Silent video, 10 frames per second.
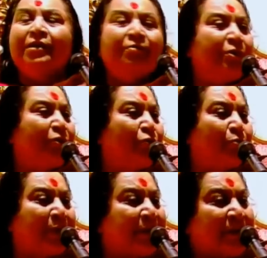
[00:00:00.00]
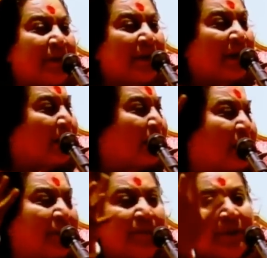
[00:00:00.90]
giving you pleasure and
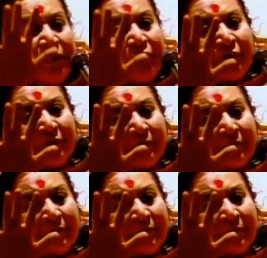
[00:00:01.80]
happiness, finished.